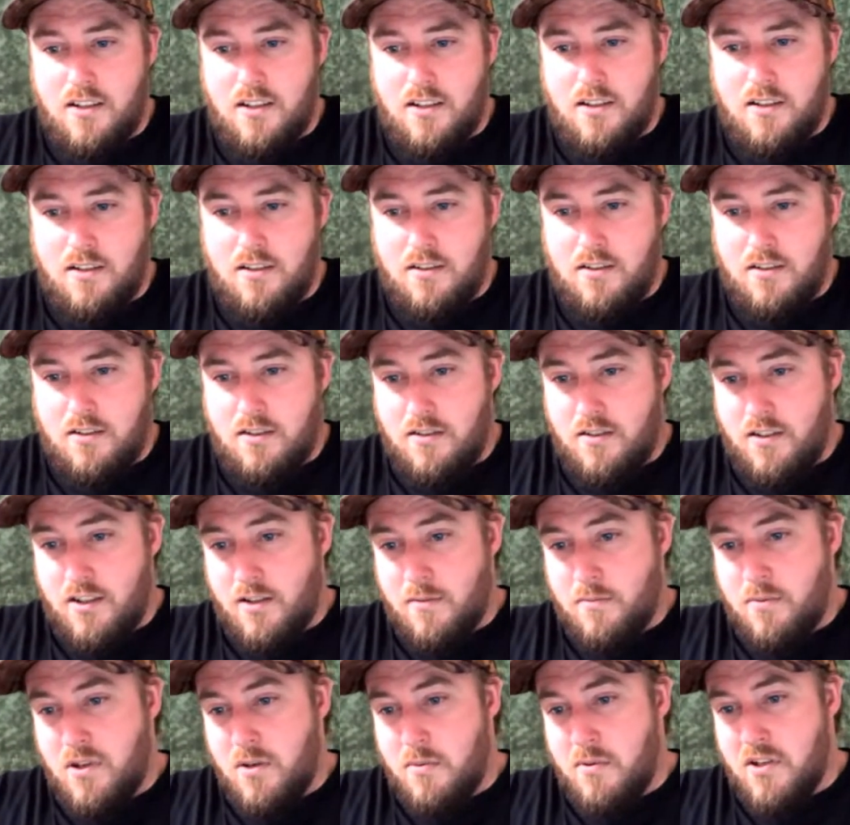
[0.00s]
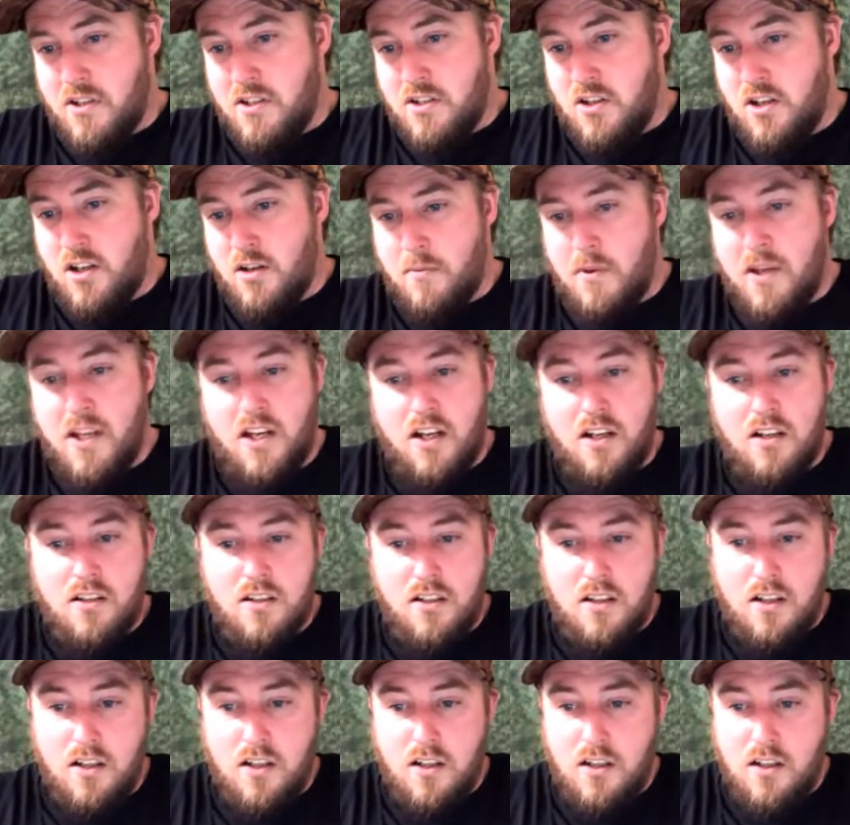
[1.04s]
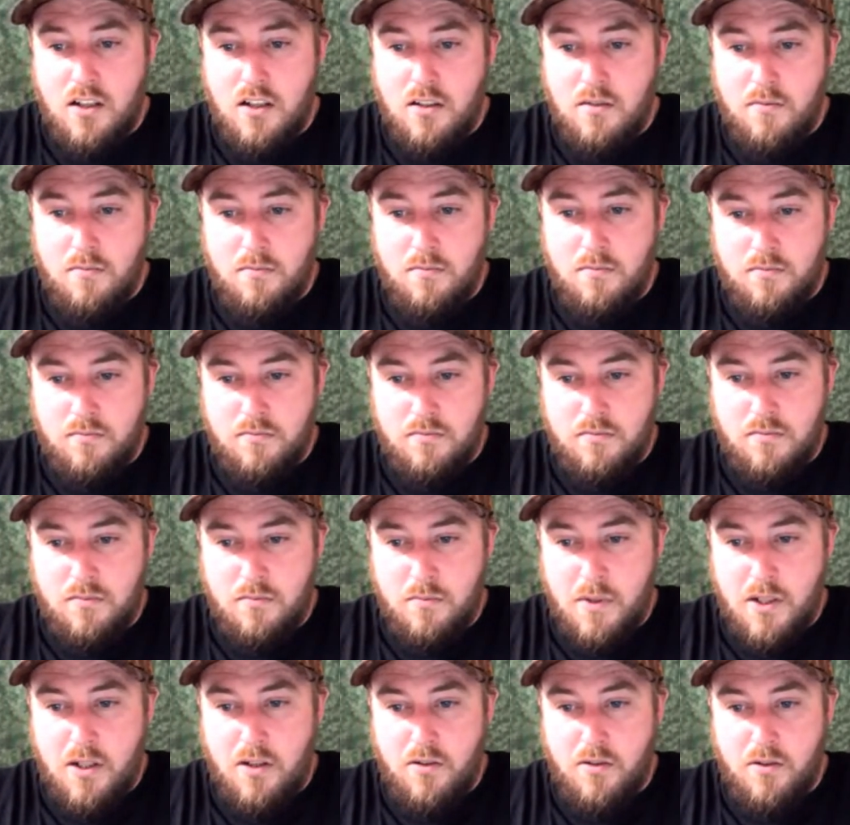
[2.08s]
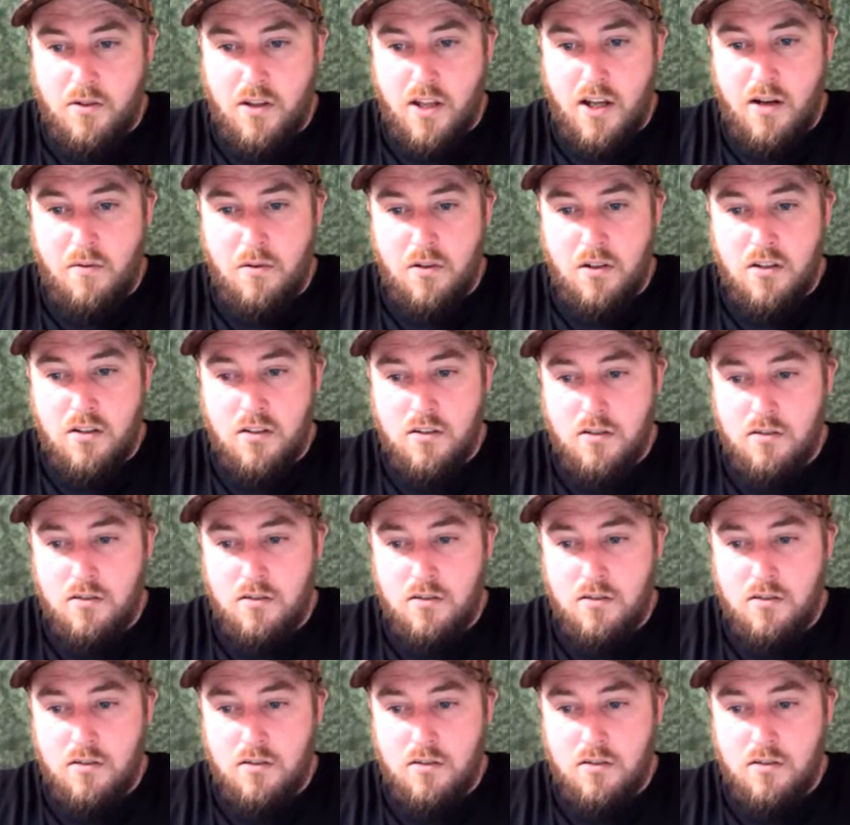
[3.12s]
I can put him in a timeout. Better not do that one.